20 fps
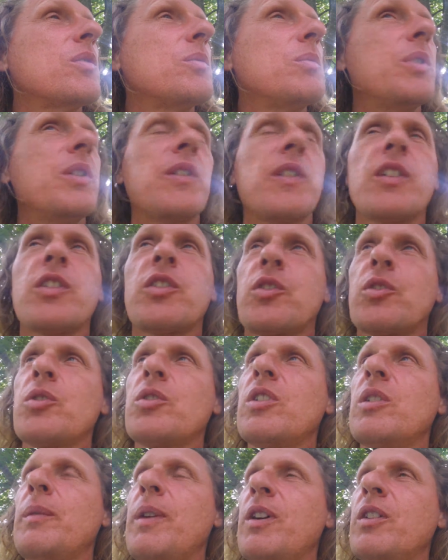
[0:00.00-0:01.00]
With a
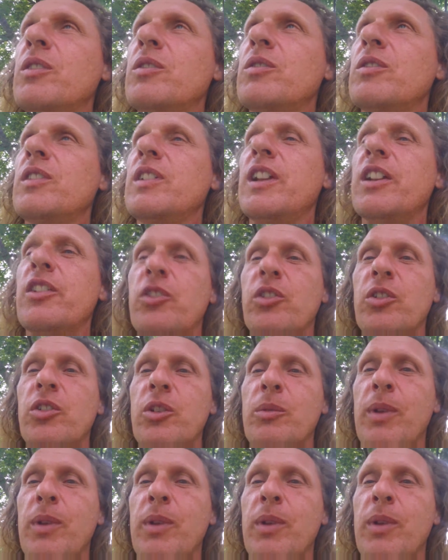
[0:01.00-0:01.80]
certain amount of leisure